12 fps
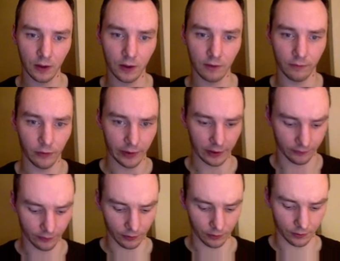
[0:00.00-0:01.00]
view x
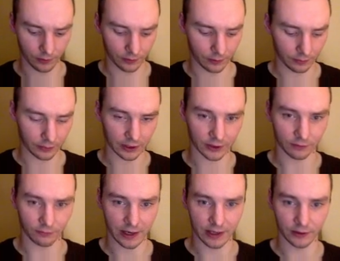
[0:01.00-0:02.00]
view plus
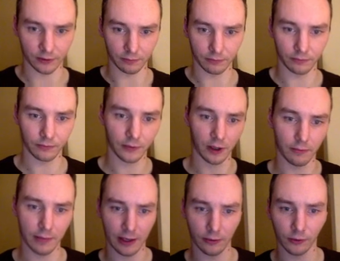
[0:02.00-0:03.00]
random
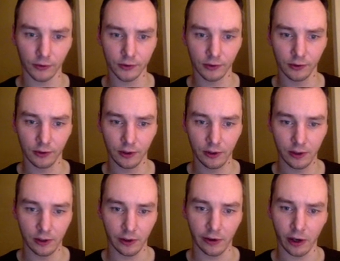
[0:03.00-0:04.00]
amount
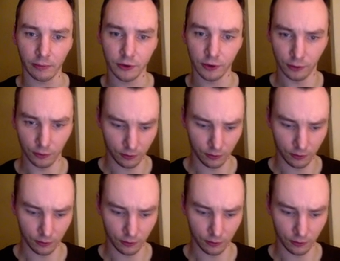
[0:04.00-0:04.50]
up to